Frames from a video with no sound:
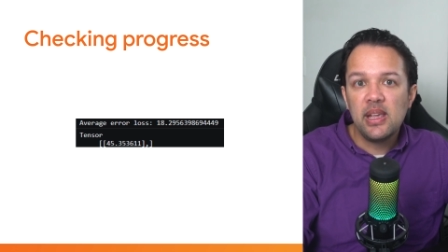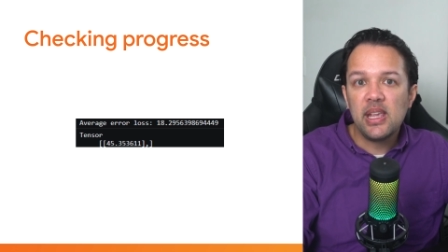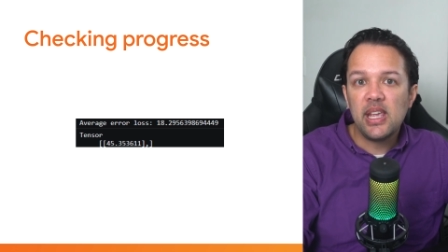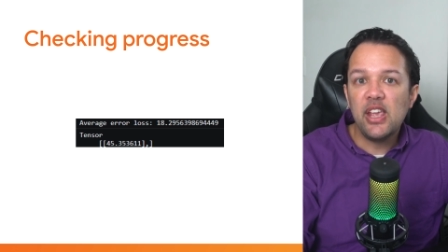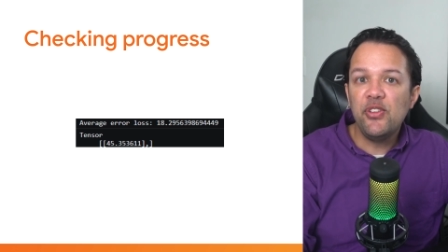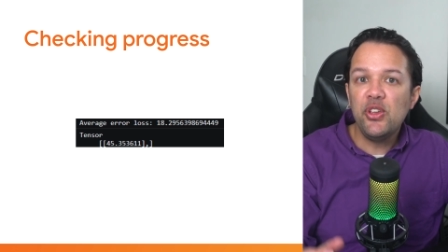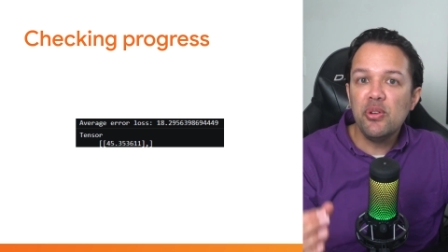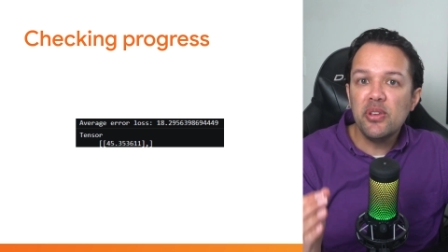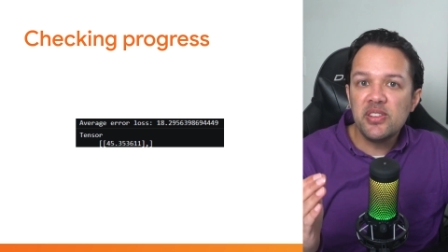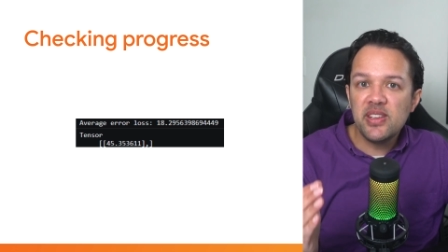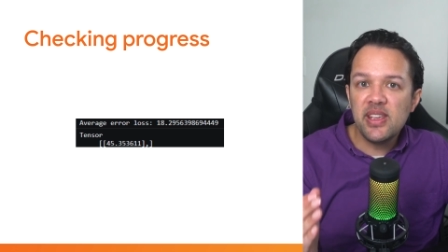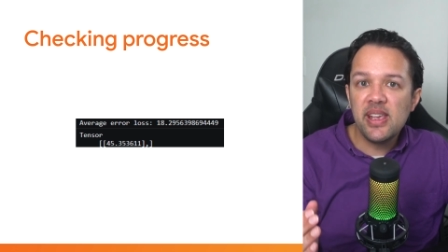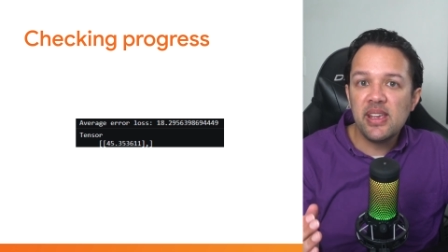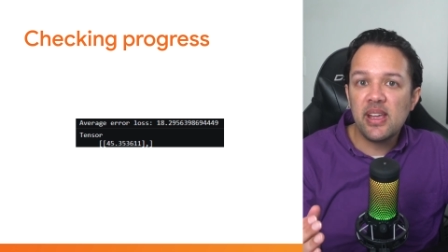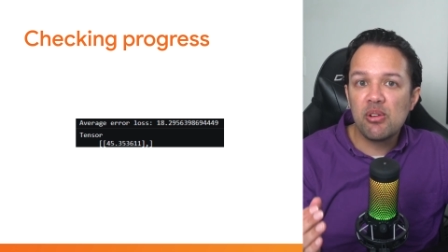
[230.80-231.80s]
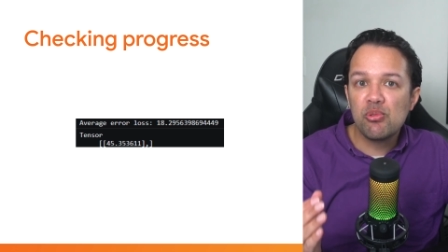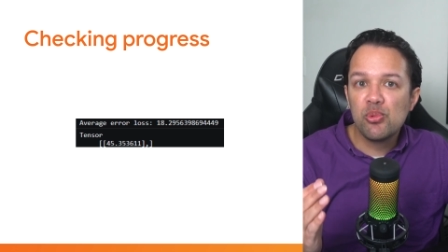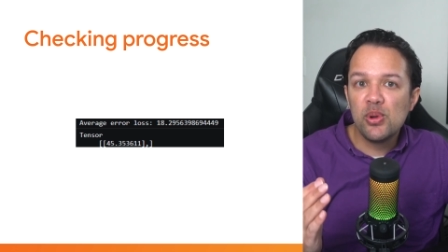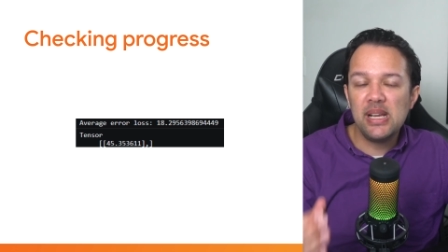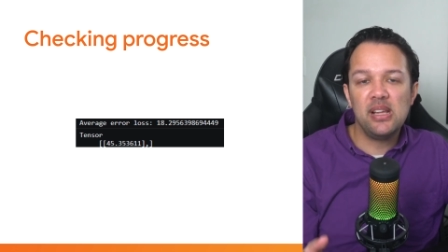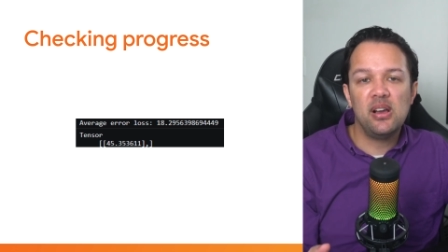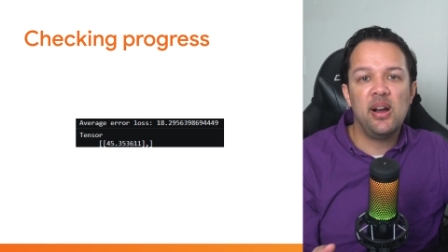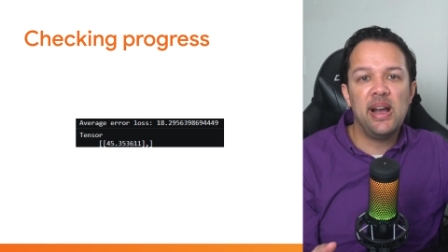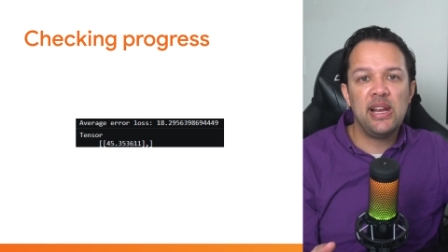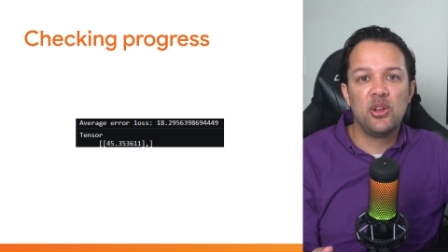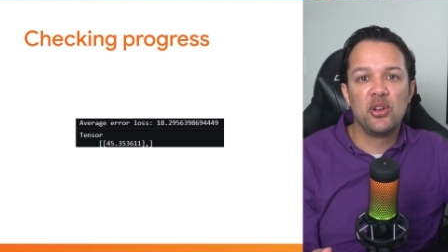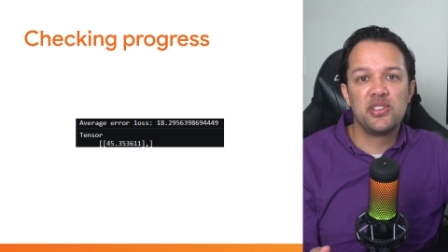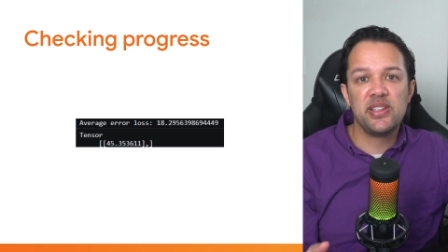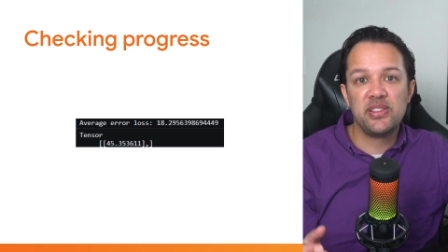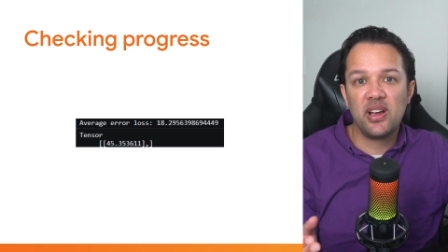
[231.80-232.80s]
If you are seeing a really high
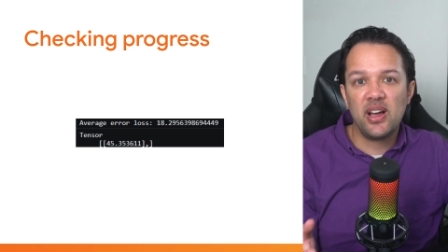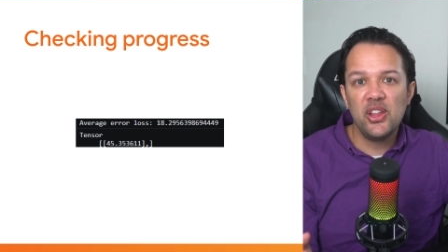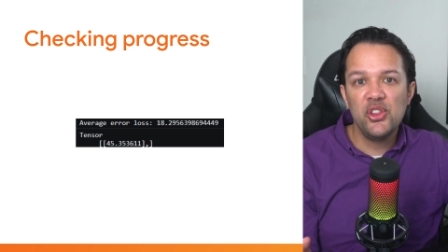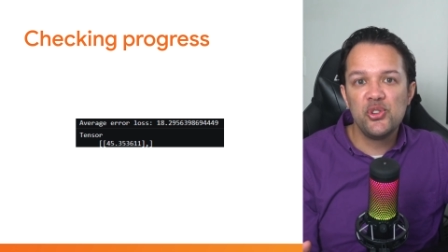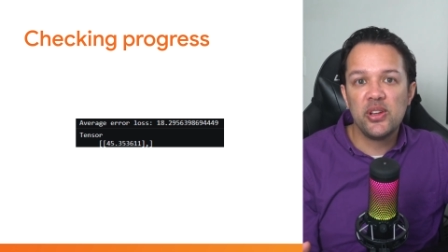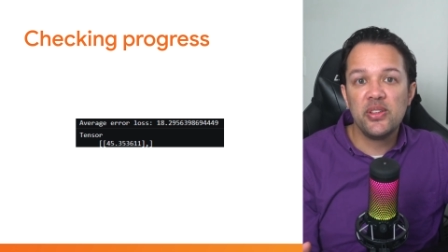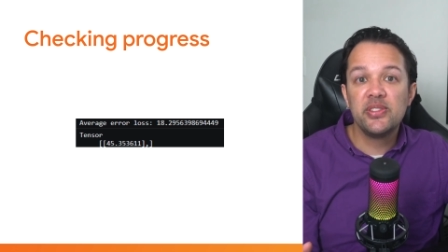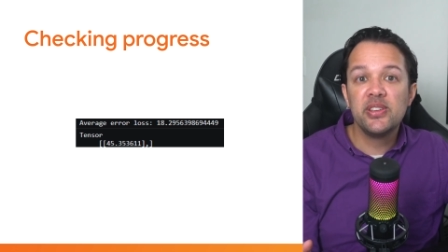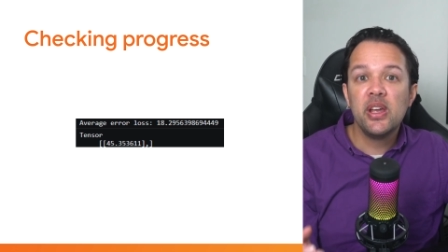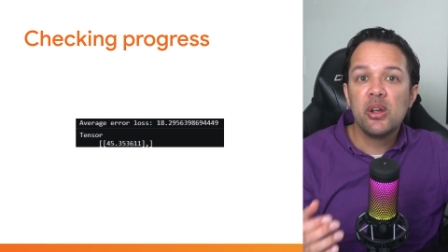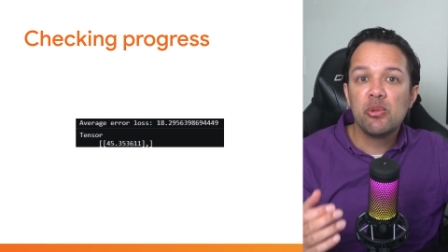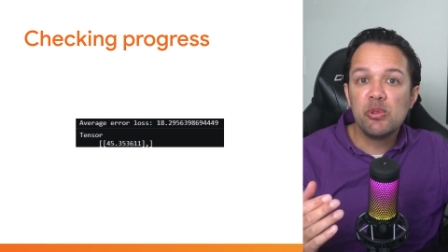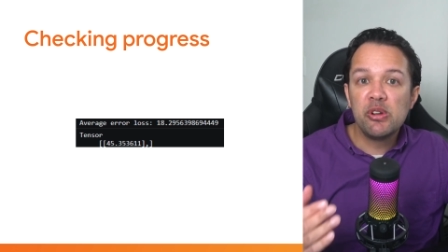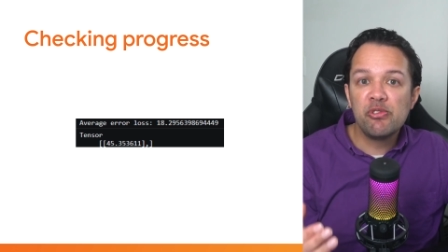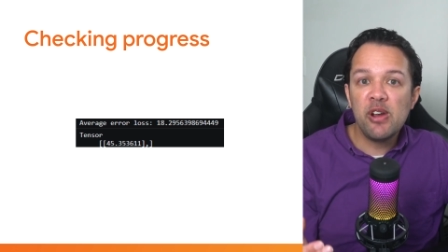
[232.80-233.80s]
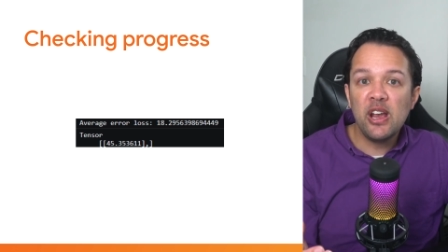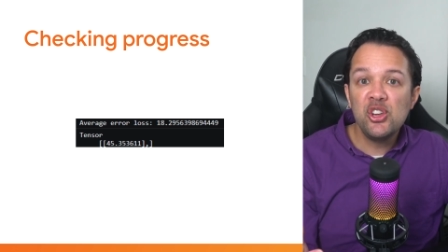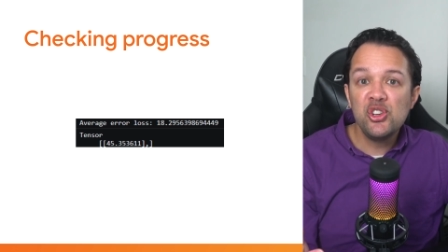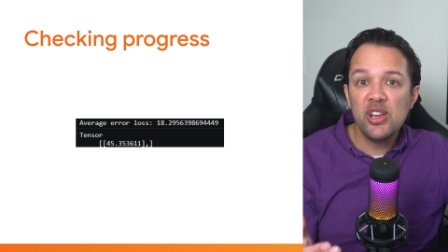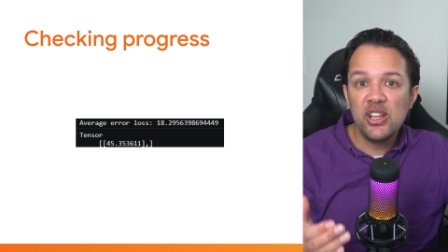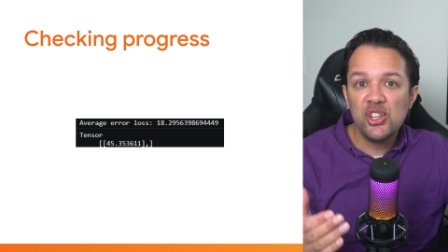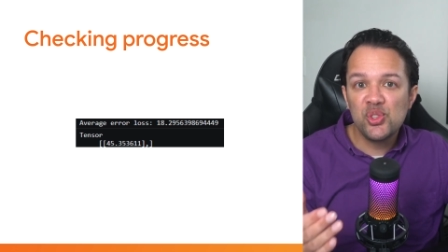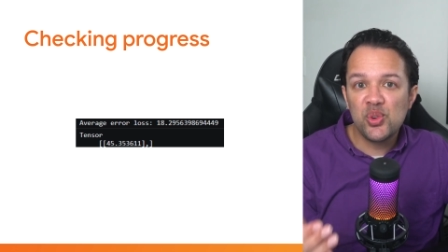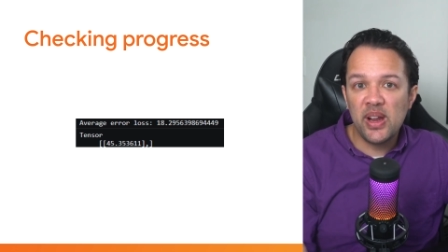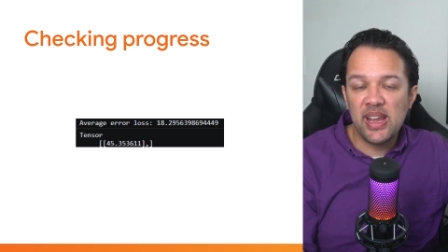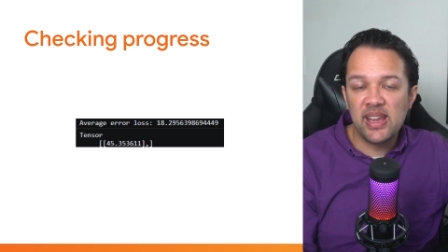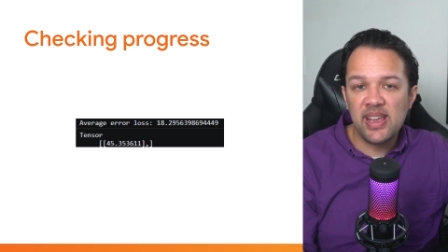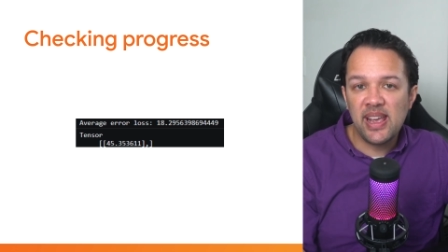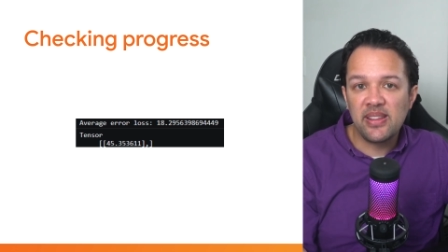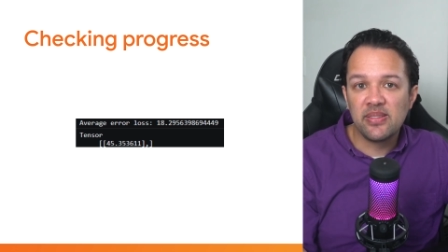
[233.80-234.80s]
loss in the hundreds, refresh and try
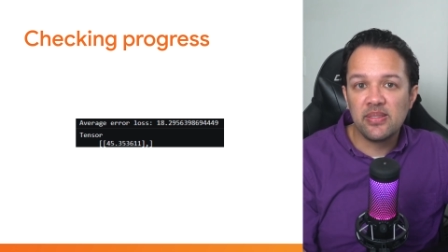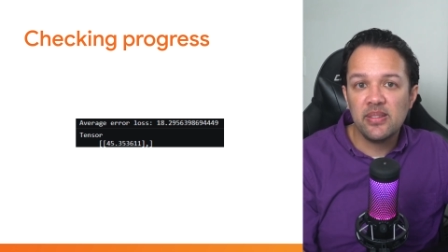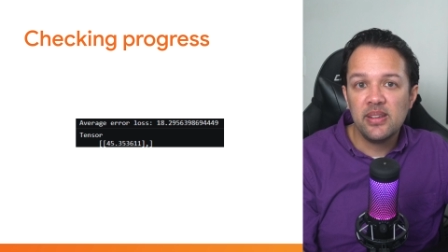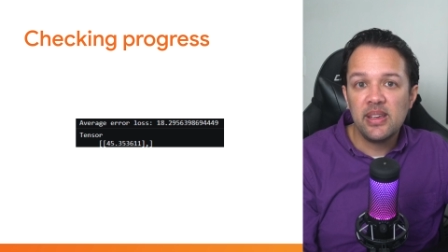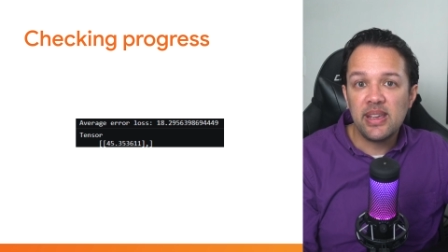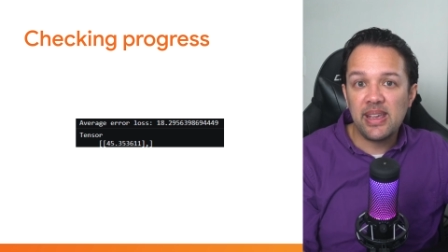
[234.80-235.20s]
again.